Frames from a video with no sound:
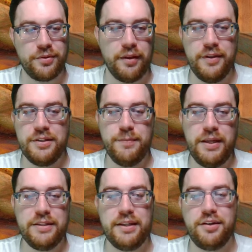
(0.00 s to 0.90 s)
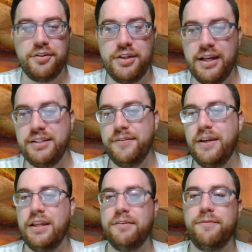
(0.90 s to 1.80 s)
This means that your chance of
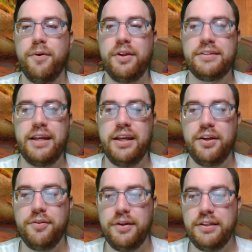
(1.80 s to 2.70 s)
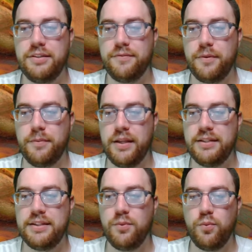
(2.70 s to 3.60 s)
getting a foil is increased from less
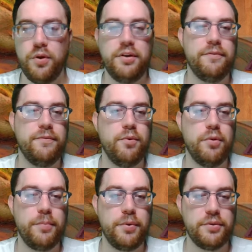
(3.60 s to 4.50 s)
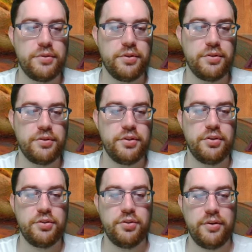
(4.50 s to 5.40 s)
than 1 in 4 boosters
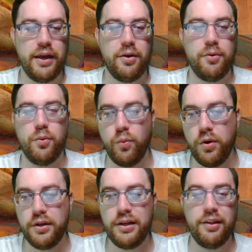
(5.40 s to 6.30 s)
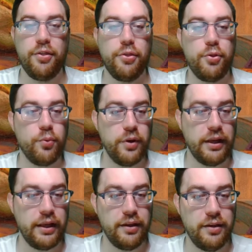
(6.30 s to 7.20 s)
to now 1 in
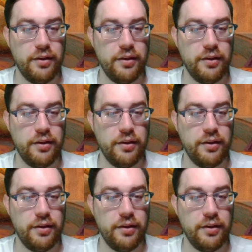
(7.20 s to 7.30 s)
3.